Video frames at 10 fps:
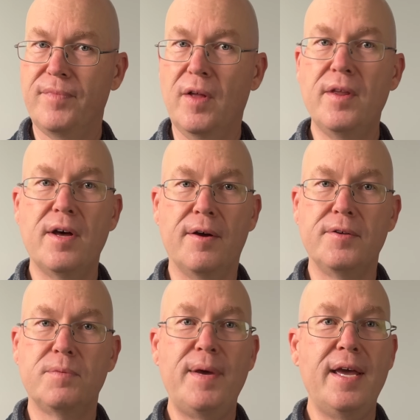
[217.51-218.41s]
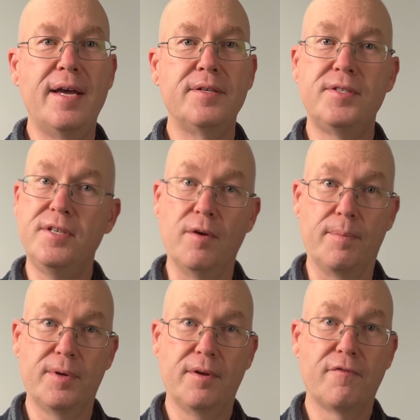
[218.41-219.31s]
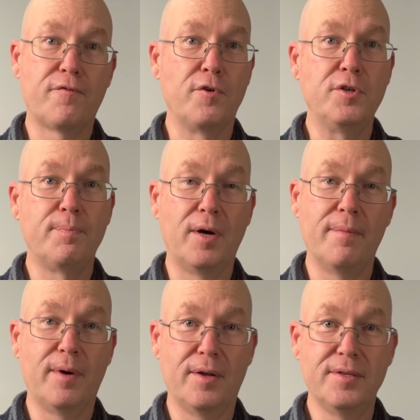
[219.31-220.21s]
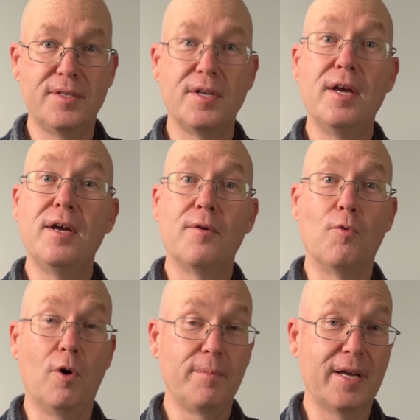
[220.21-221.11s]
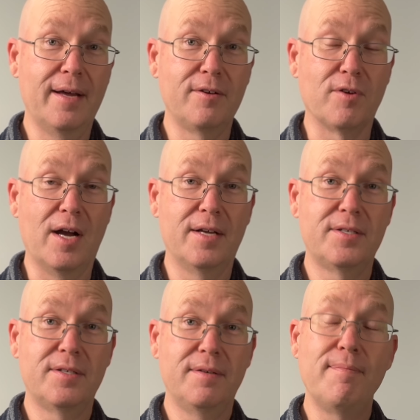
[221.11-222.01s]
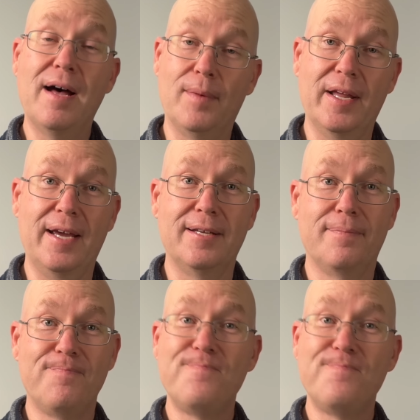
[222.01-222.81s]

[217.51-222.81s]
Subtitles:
On the nose, pear syrup, fruit bonbons, warm cut grass, marmalade.